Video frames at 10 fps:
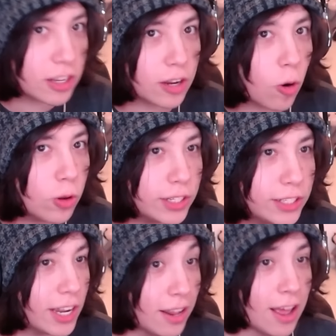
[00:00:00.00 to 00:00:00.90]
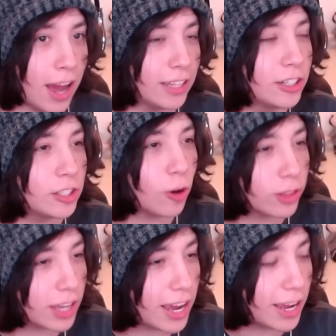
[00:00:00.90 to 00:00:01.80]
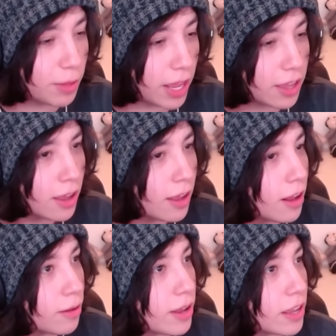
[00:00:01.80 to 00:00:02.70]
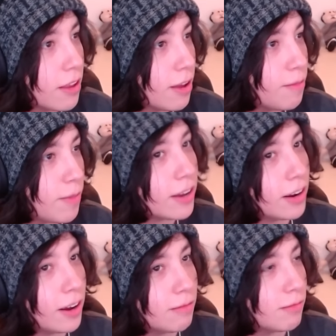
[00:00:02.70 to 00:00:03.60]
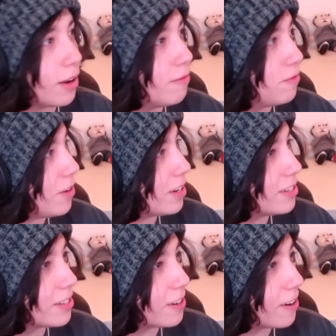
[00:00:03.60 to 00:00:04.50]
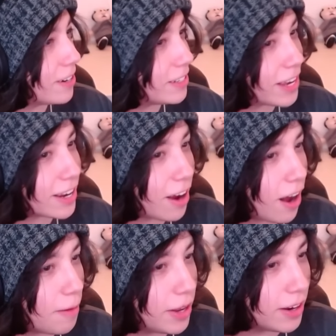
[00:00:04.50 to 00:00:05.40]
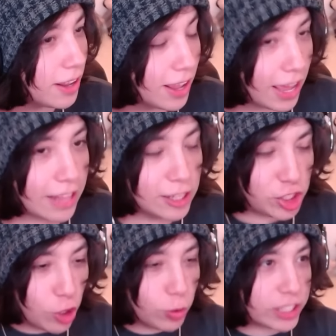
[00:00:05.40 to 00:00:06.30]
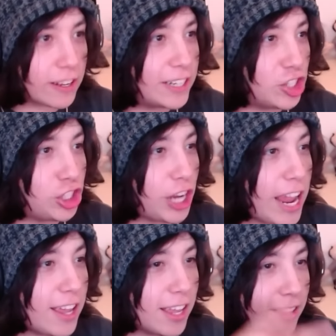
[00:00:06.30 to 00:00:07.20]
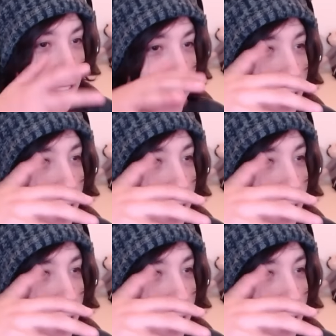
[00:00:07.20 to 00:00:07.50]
I was like, Holy shit. I literally told the guy, I'm like, I'm like, man, I'm, I'm fucking sorry. Is that common? And the dude was like shaking.